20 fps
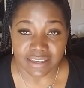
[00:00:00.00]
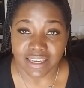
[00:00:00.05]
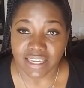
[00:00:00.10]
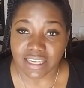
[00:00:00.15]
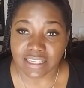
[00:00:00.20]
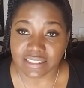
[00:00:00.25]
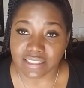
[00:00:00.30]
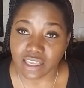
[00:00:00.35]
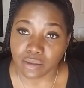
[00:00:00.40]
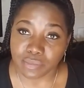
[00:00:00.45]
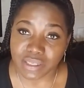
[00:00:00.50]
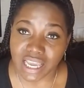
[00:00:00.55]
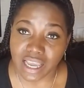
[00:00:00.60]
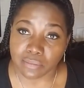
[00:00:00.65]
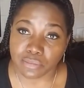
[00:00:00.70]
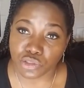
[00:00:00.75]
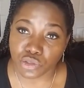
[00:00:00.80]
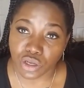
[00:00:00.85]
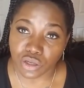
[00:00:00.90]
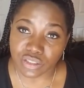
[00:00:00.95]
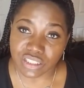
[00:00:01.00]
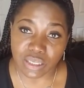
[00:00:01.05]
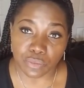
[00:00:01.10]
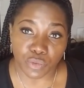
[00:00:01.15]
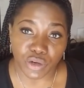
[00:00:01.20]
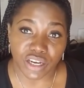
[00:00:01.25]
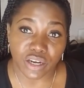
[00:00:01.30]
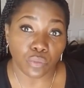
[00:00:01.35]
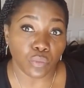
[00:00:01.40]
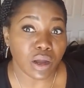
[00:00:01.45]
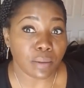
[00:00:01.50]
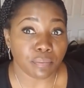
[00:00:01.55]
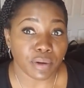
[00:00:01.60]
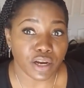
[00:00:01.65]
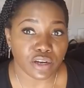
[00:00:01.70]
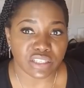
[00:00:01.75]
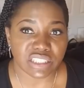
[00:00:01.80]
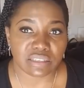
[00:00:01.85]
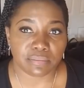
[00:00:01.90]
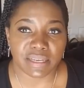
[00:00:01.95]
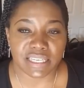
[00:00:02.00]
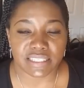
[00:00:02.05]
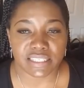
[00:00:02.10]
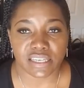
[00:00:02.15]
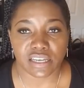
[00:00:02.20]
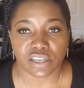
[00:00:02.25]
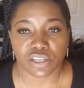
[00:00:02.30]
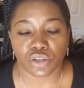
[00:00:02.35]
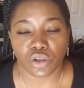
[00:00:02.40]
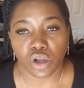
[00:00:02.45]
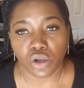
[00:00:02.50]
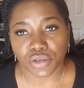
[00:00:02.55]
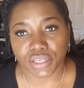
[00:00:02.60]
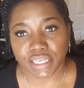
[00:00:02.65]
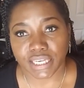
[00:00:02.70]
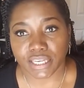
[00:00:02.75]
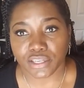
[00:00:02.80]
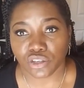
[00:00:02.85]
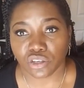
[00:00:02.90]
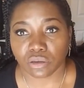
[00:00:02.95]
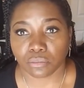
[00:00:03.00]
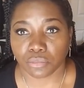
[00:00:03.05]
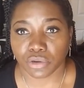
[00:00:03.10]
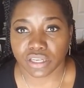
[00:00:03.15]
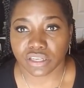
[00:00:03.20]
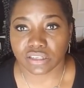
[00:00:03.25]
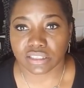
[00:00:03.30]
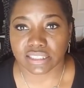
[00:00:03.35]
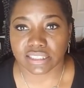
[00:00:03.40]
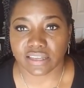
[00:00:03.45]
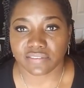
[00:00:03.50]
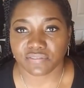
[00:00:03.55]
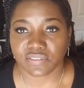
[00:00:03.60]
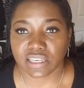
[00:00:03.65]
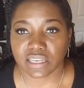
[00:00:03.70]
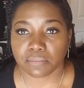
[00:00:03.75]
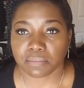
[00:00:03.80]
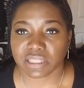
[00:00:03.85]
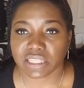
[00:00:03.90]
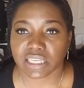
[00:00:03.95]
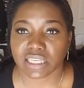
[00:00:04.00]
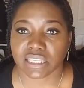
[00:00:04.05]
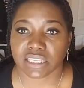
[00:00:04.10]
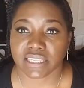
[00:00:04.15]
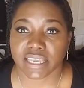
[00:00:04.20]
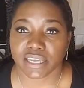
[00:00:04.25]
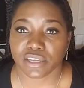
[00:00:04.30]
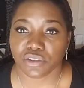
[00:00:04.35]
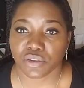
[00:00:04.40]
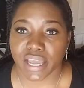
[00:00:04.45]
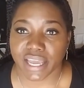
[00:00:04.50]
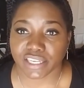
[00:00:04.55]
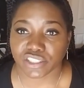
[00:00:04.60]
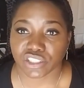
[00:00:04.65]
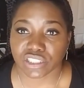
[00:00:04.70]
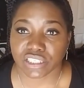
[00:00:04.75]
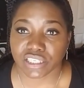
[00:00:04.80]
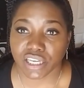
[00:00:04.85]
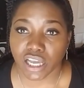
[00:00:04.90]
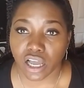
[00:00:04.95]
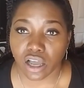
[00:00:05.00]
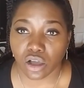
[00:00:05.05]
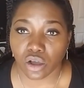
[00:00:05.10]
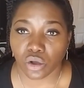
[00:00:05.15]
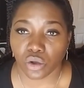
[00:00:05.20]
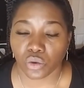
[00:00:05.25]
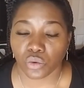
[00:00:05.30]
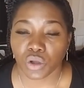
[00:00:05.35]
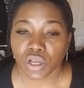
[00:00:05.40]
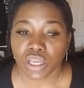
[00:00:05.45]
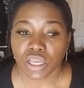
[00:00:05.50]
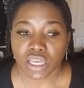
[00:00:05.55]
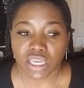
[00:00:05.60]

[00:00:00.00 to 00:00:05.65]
And sometimes you go somewhere and one person may tell you, oh yeah, you can bring your stuff in, but then the day you actually go,